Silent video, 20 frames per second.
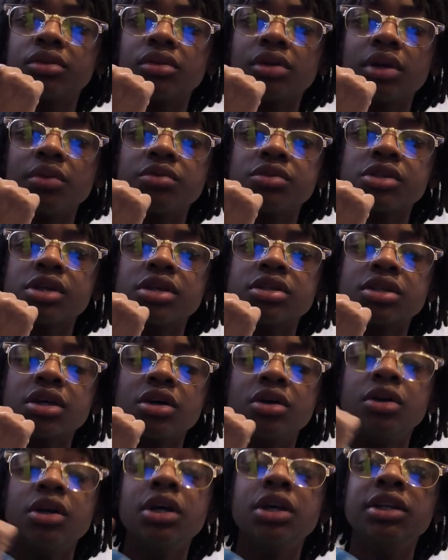What was that
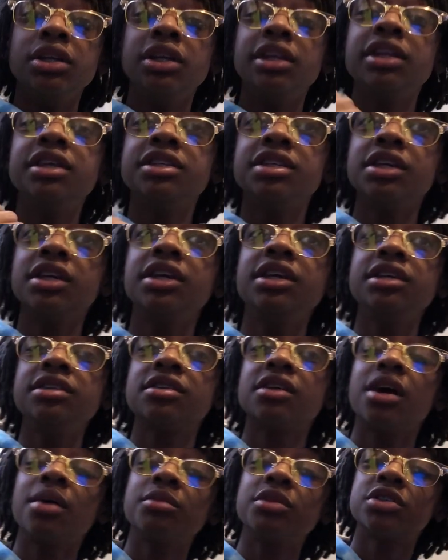song? DDG, he's
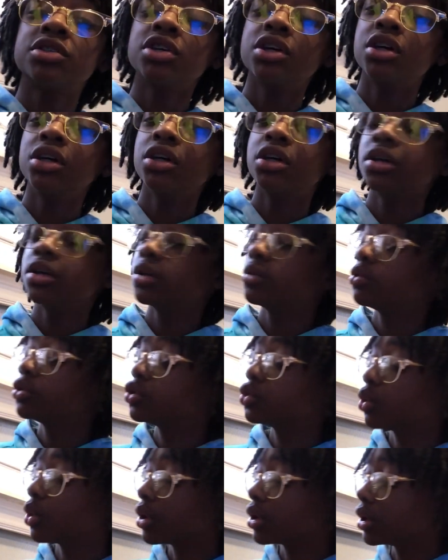coming to, uh,
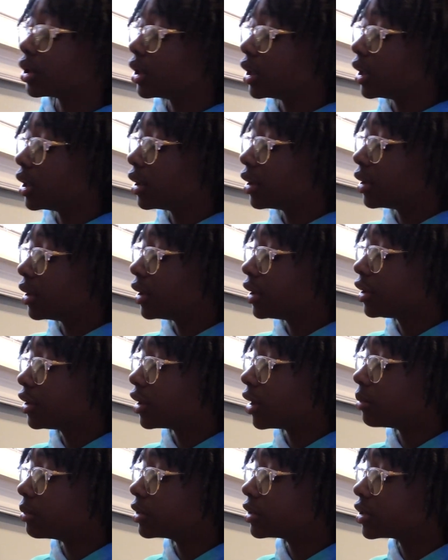what you call it? He
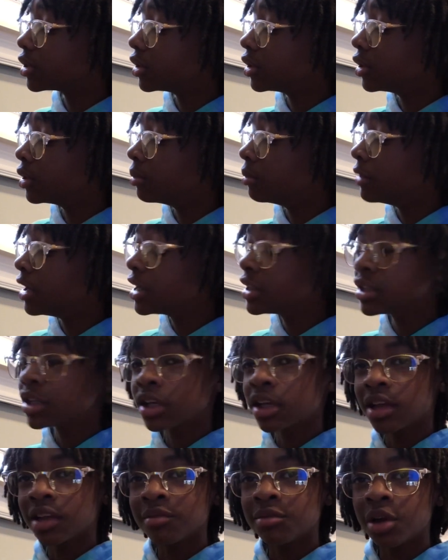coming to
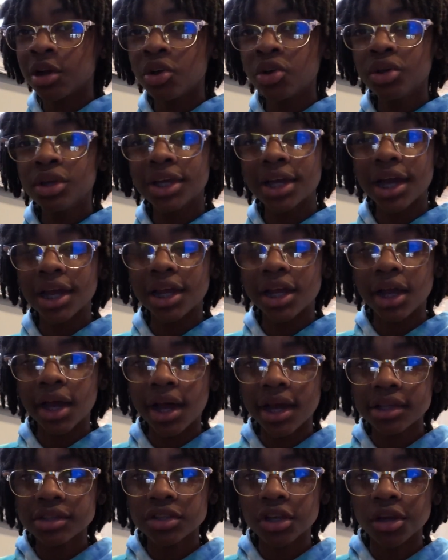Michigan, bro. He got a
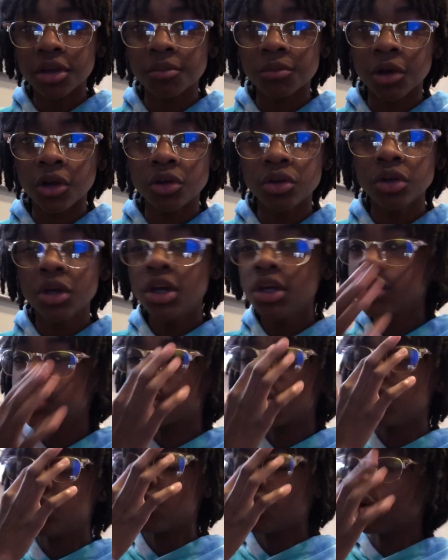concert, bro.
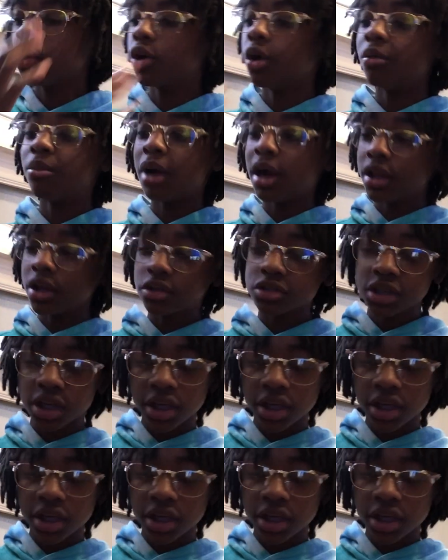So, you know, go buy your